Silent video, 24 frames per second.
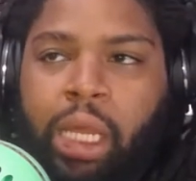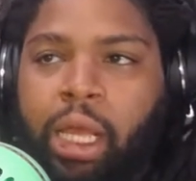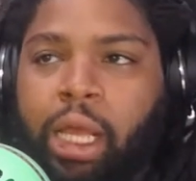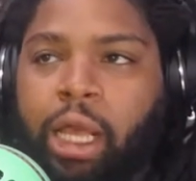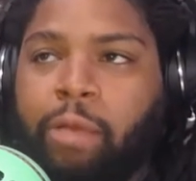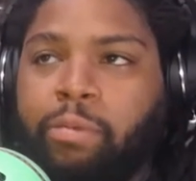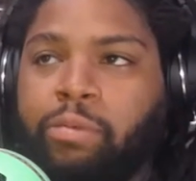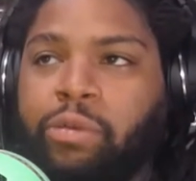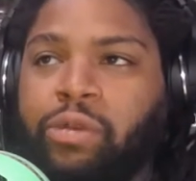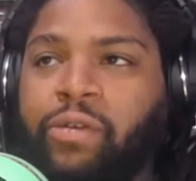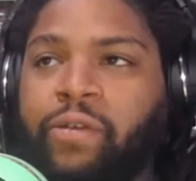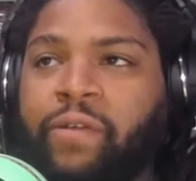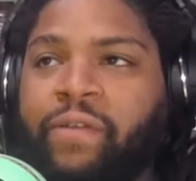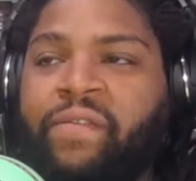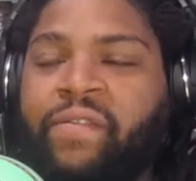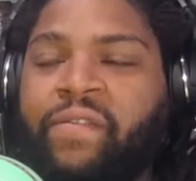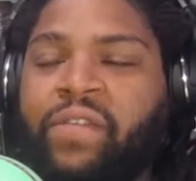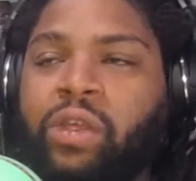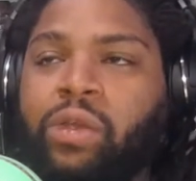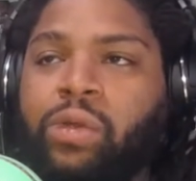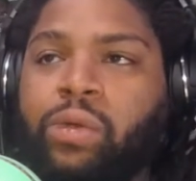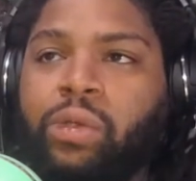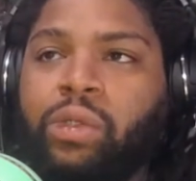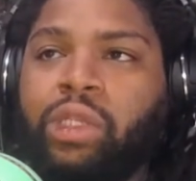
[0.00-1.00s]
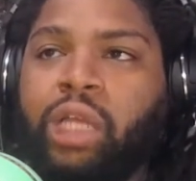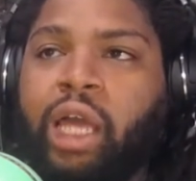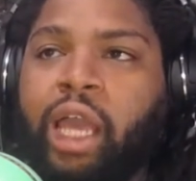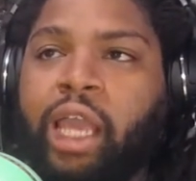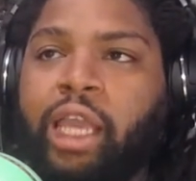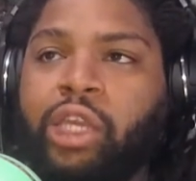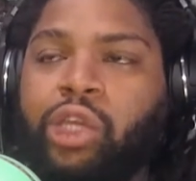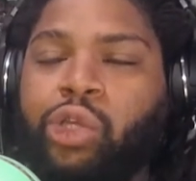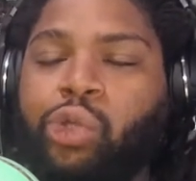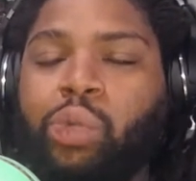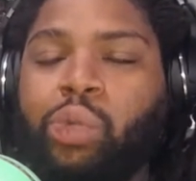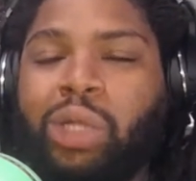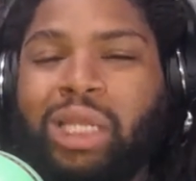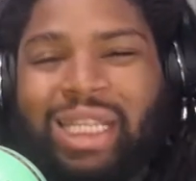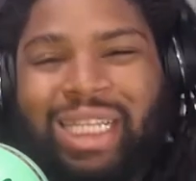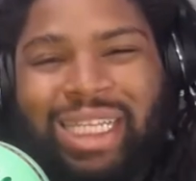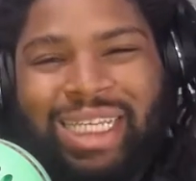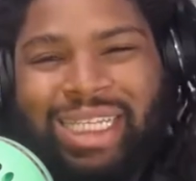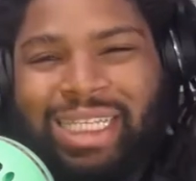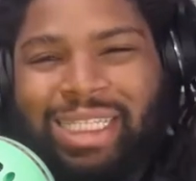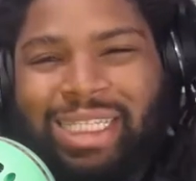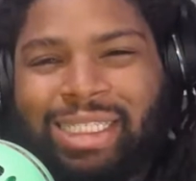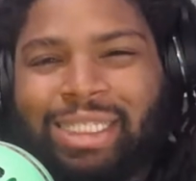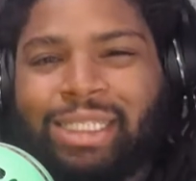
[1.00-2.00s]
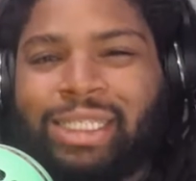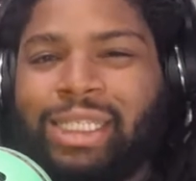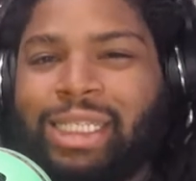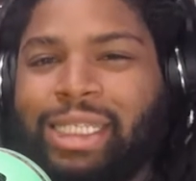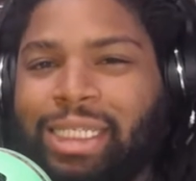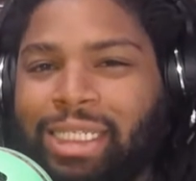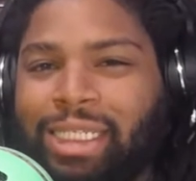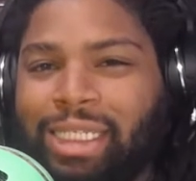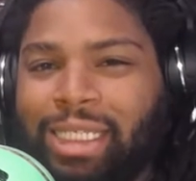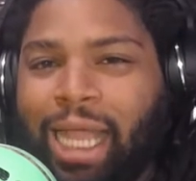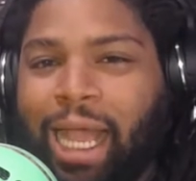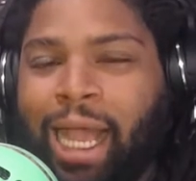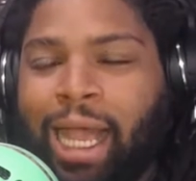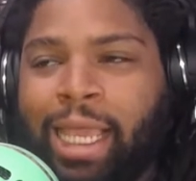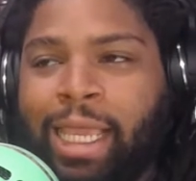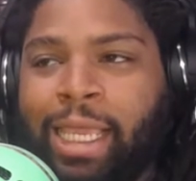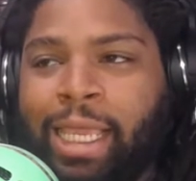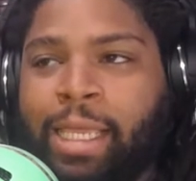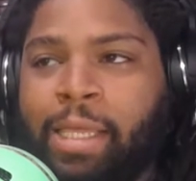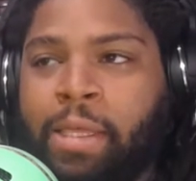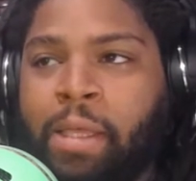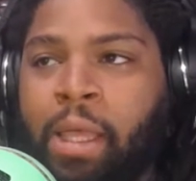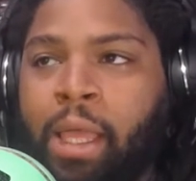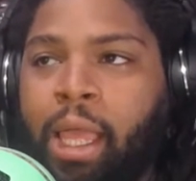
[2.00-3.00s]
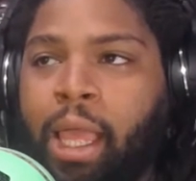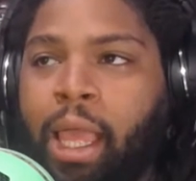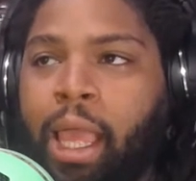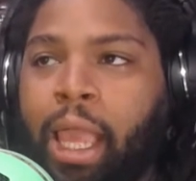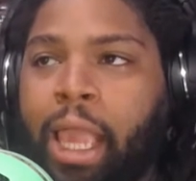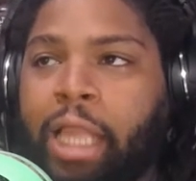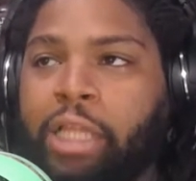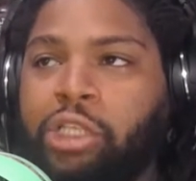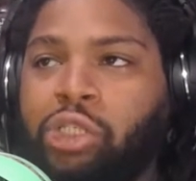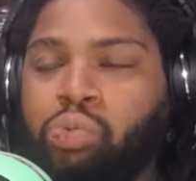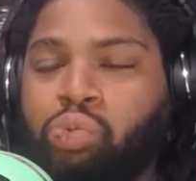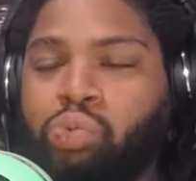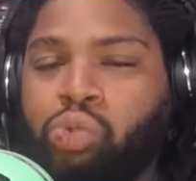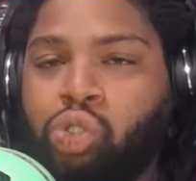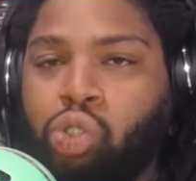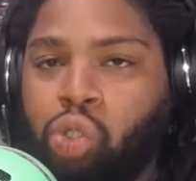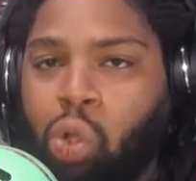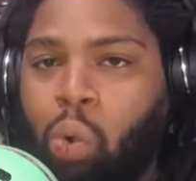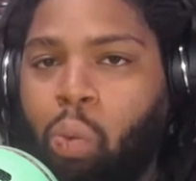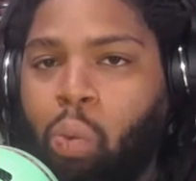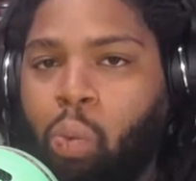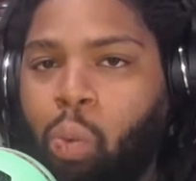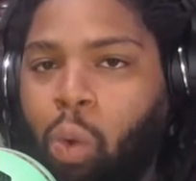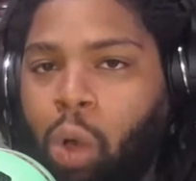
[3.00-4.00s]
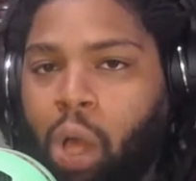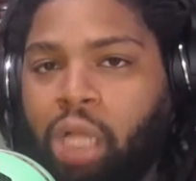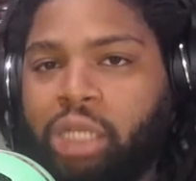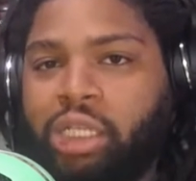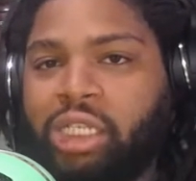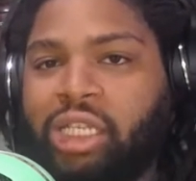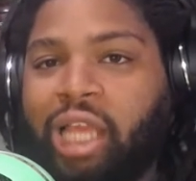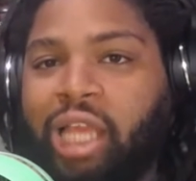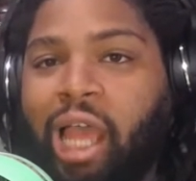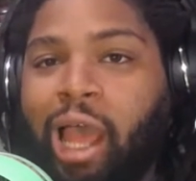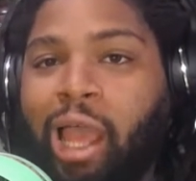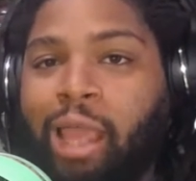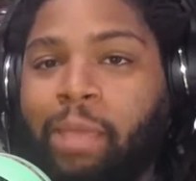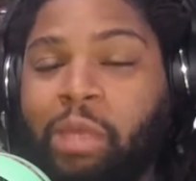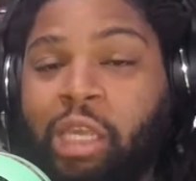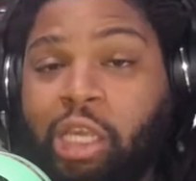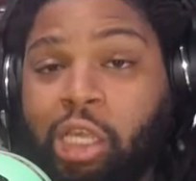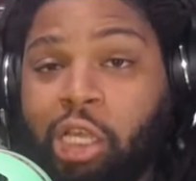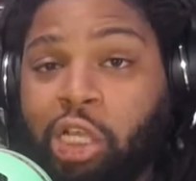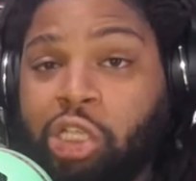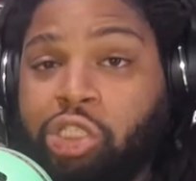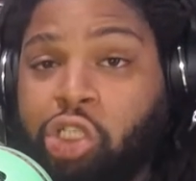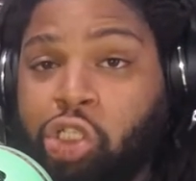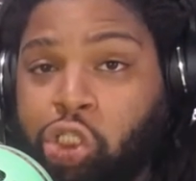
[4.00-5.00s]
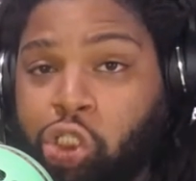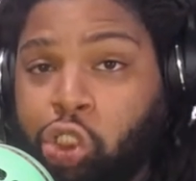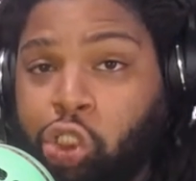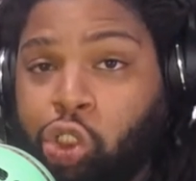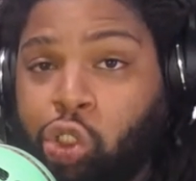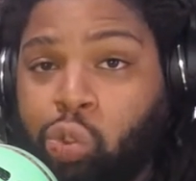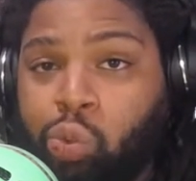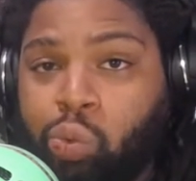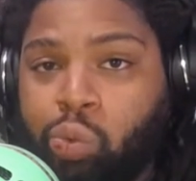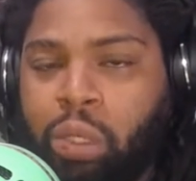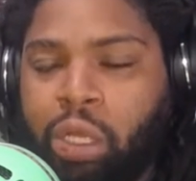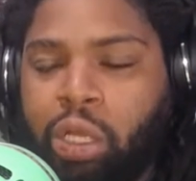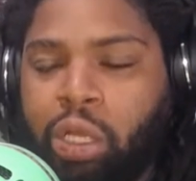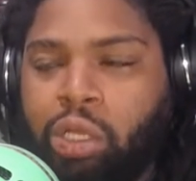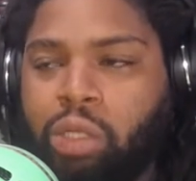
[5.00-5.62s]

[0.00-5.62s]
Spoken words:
You feel like you can easily die, and you don't want to die because it's you.